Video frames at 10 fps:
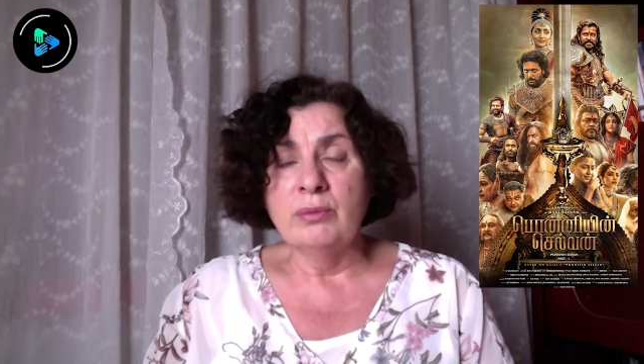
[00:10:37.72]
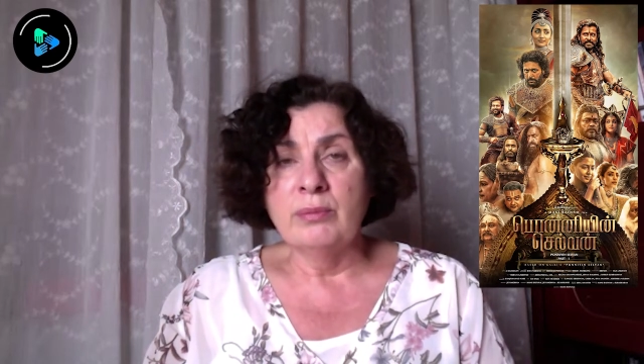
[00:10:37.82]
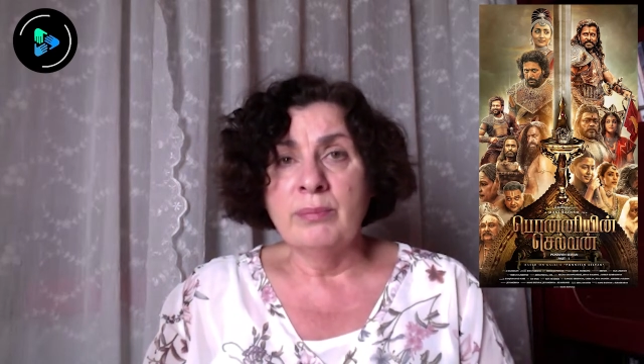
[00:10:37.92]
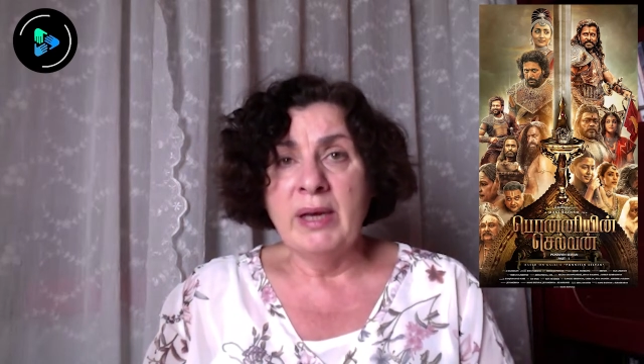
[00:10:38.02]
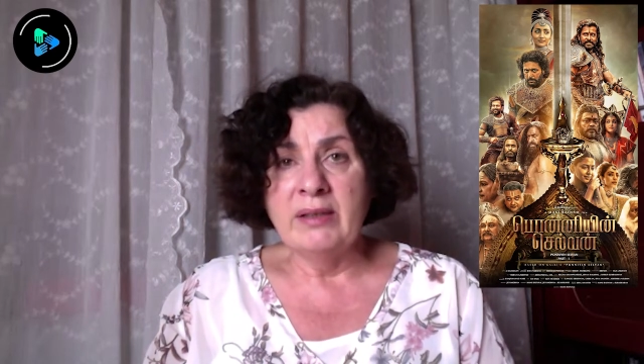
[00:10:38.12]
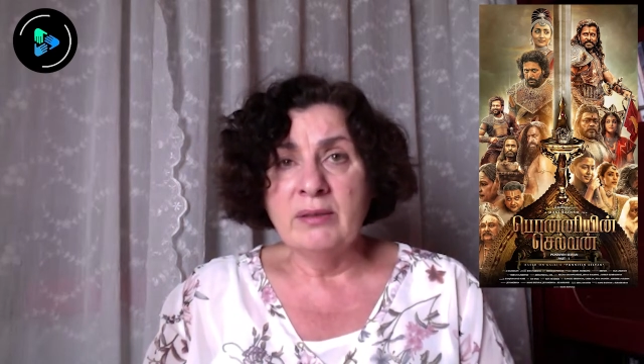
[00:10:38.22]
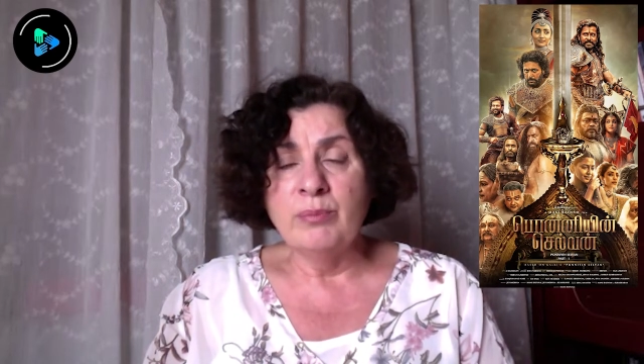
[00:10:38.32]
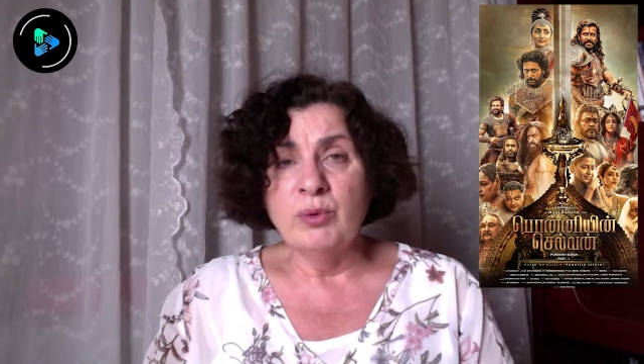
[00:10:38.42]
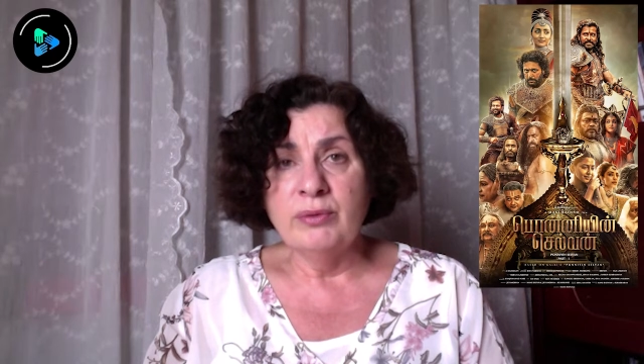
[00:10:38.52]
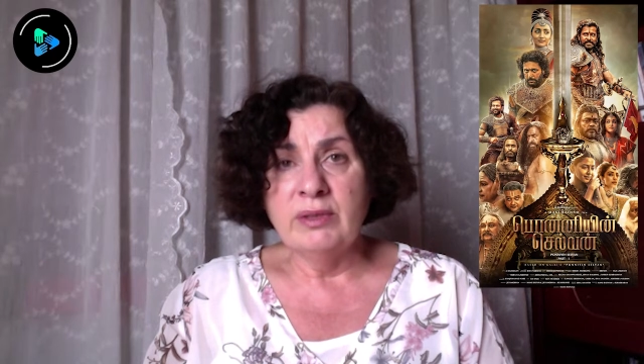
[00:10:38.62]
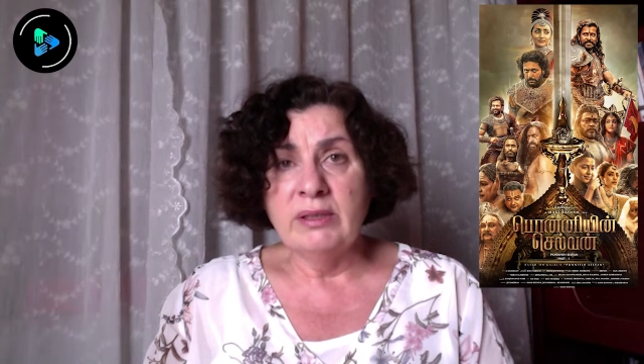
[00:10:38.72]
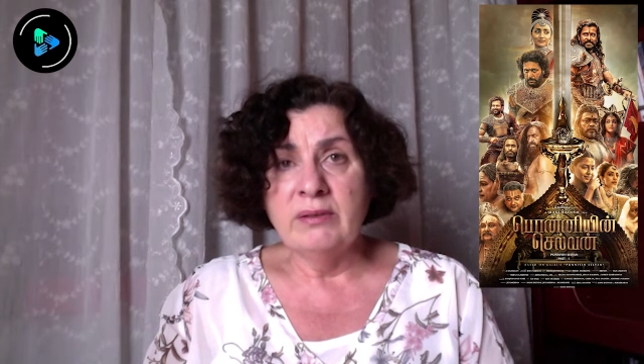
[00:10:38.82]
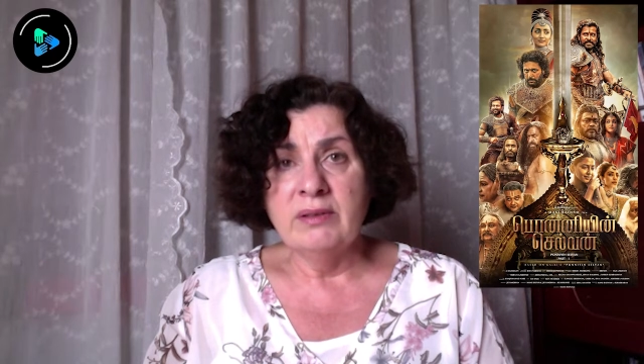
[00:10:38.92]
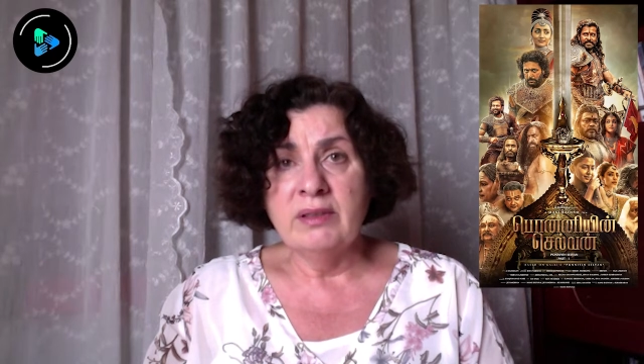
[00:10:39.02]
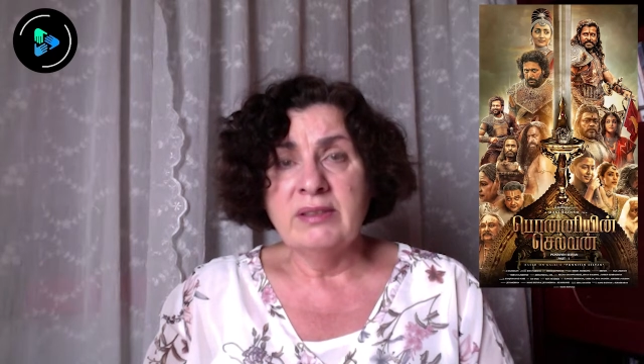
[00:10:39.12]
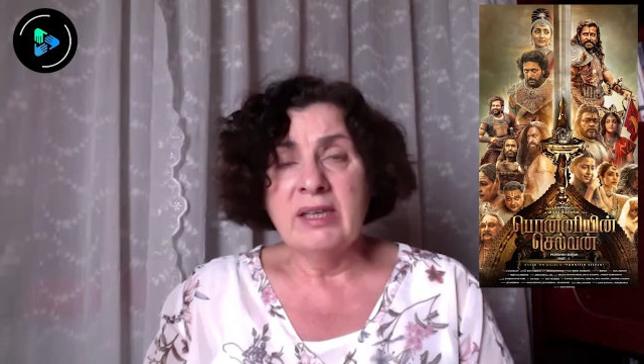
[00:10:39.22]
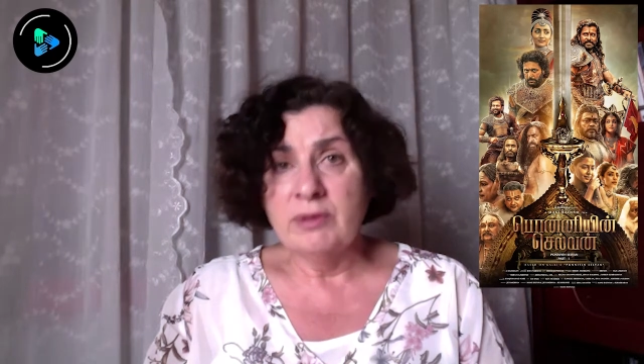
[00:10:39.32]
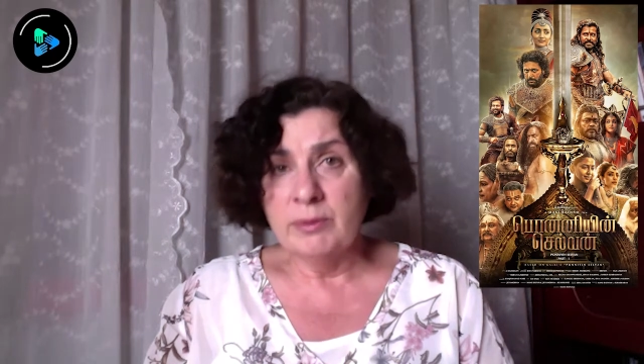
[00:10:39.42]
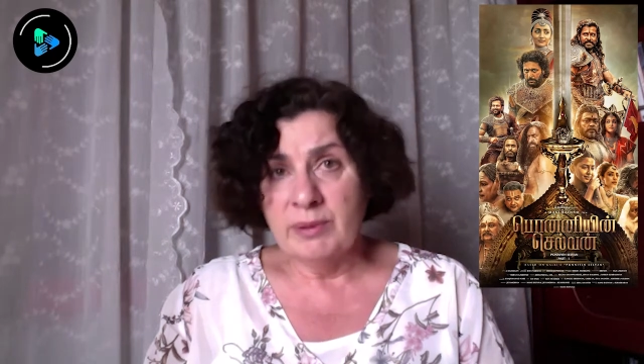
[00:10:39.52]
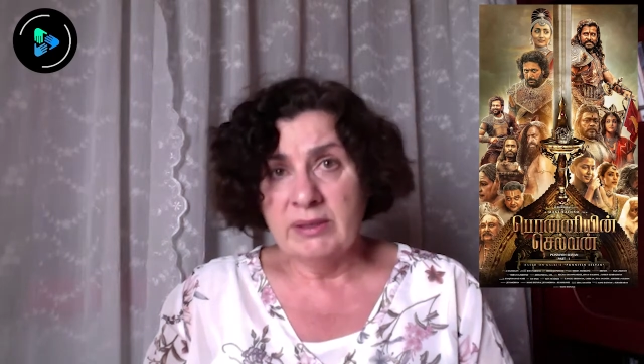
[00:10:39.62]
make a movie that
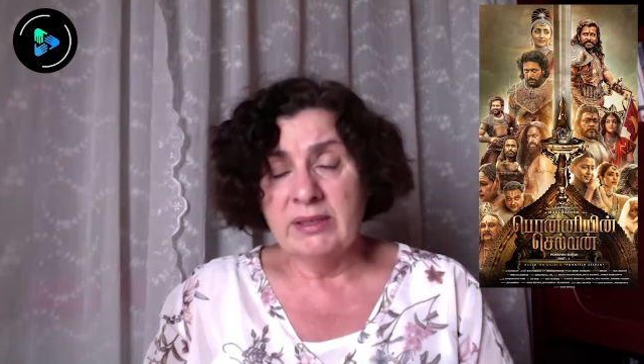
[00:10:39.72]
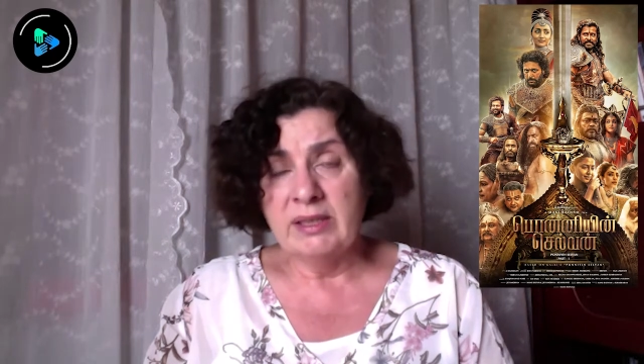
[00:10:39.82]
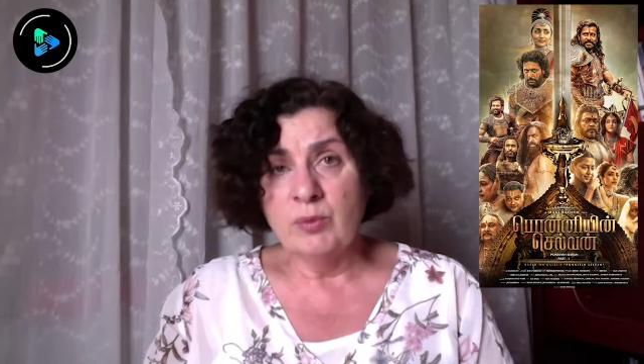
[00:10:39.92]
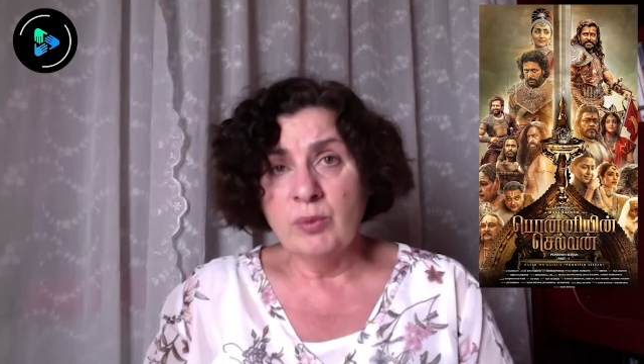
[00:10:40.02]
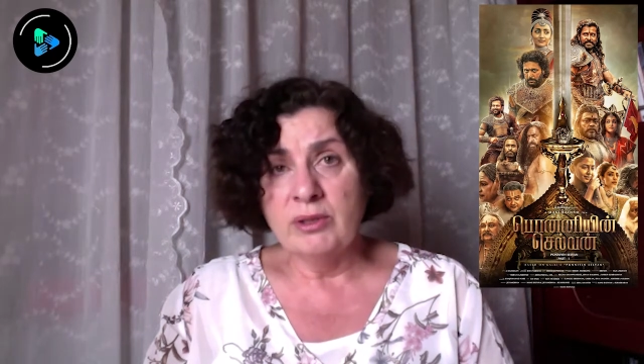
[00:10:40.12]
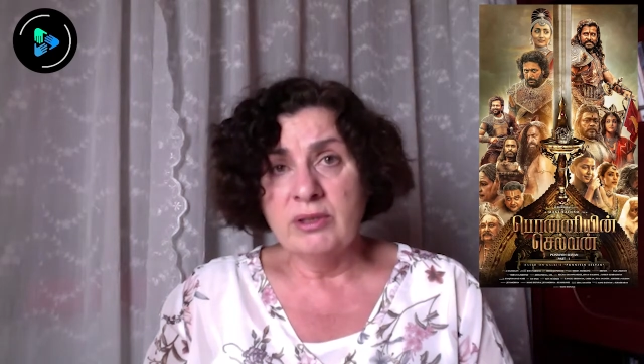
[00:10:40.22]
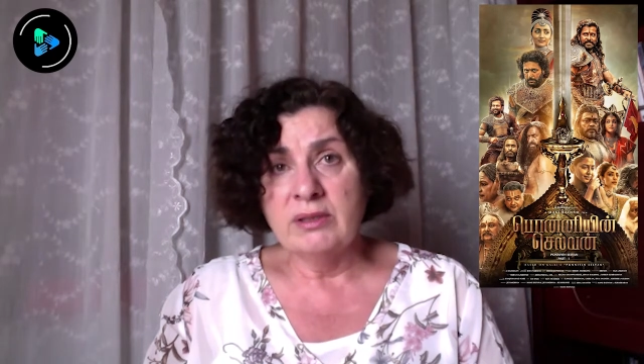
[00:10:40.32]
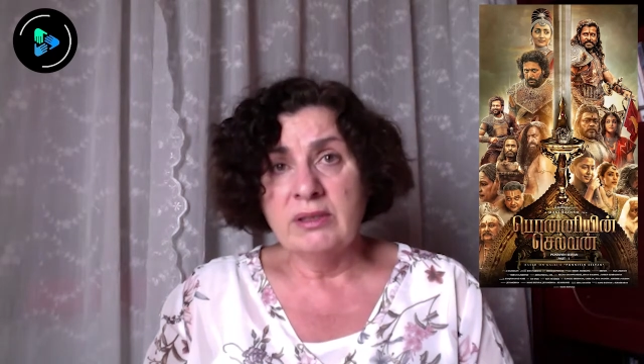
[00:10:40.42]
everybody can watch,